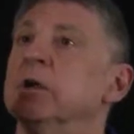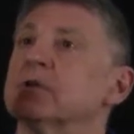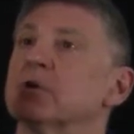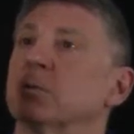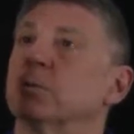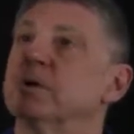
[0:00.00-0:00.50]

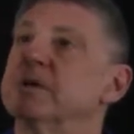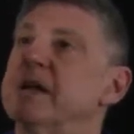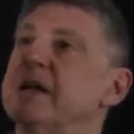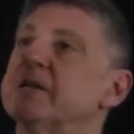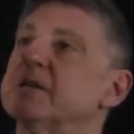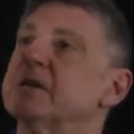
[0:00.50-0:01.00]
So
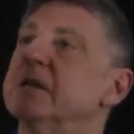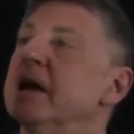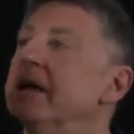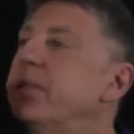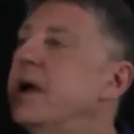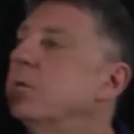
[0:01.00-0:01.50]
projection,
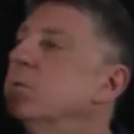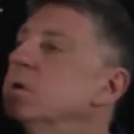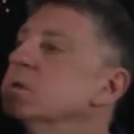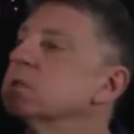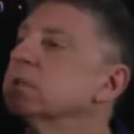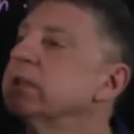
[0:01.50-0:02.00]
that
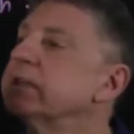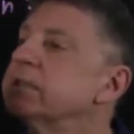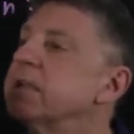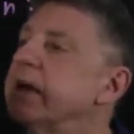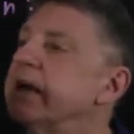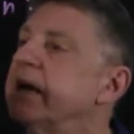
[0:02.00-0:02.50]
was, let's
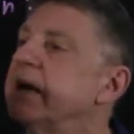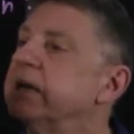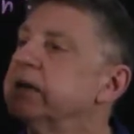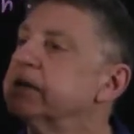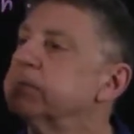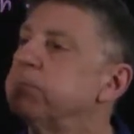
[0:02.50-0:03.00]
say,
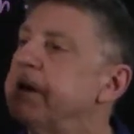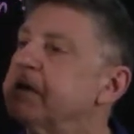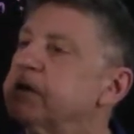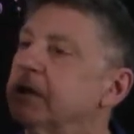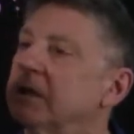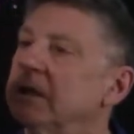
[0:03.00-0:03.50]

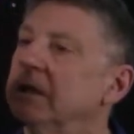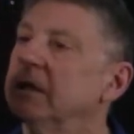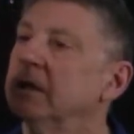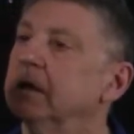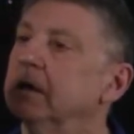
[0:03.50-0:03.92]
especially